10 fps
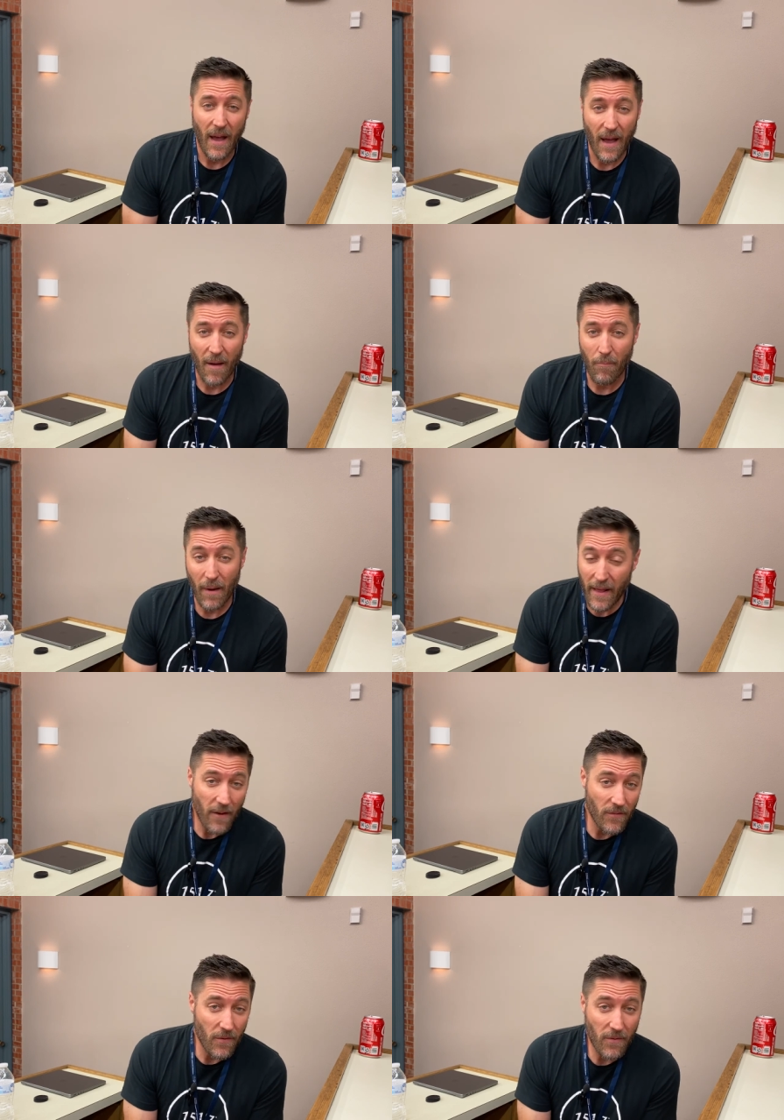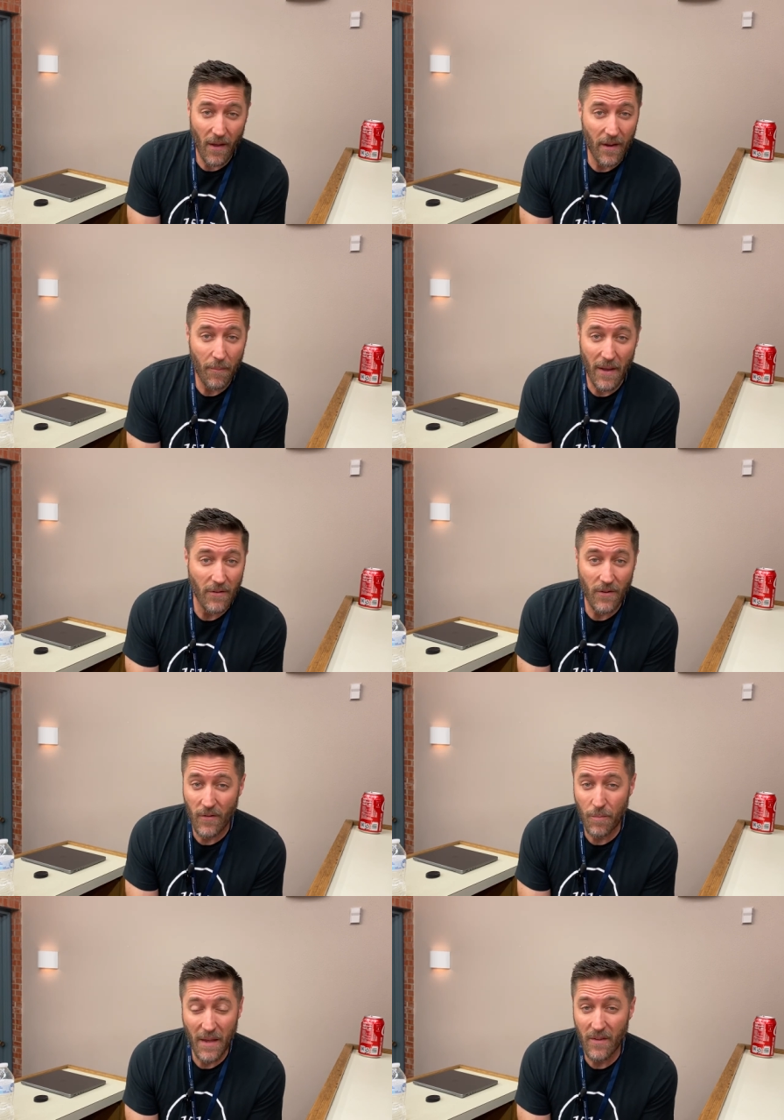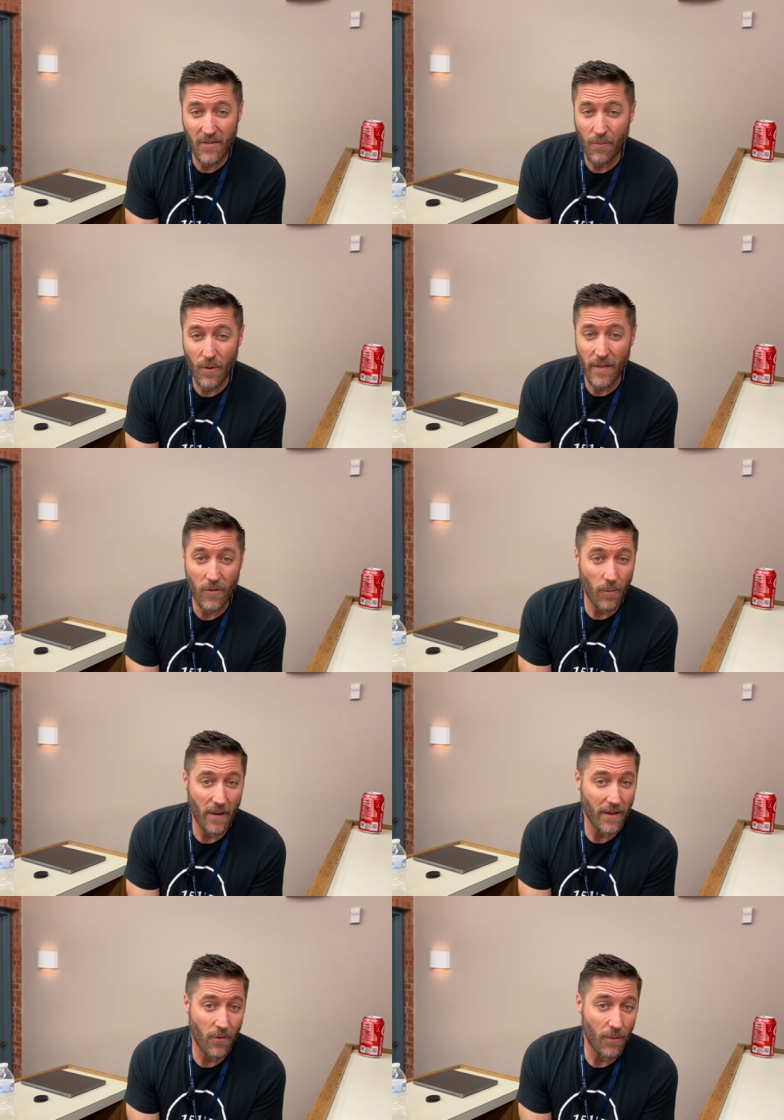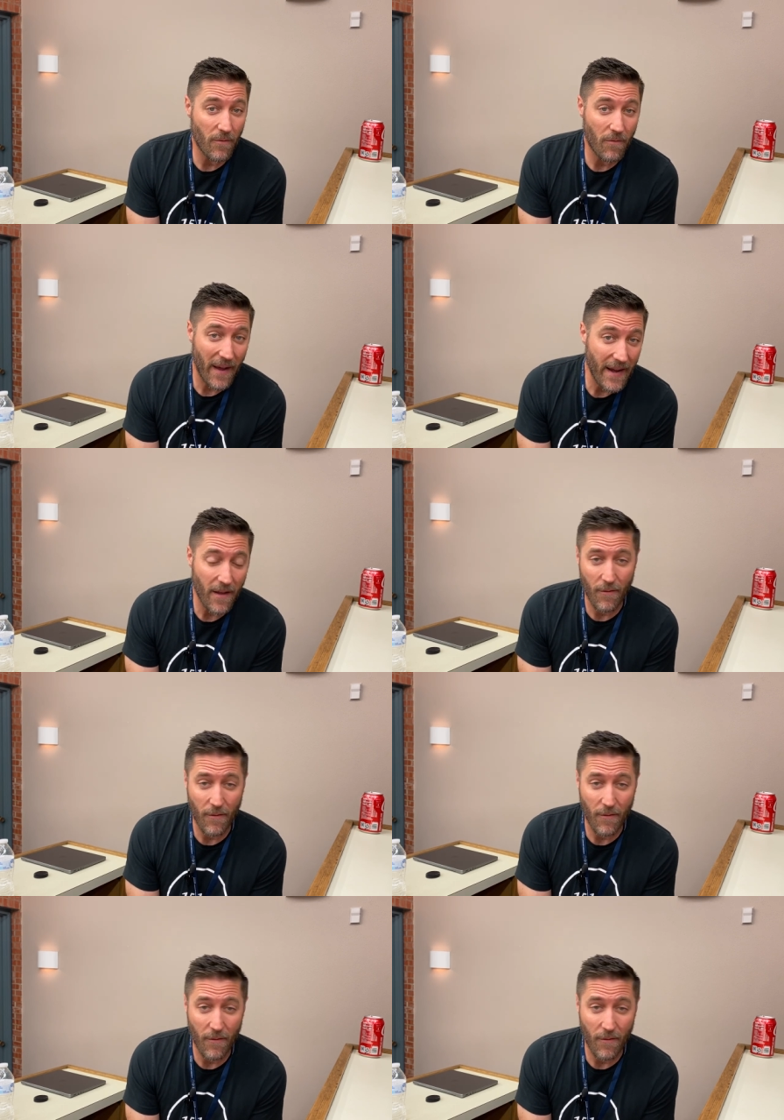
Uh, but I also talk about just being someone that's willing to invite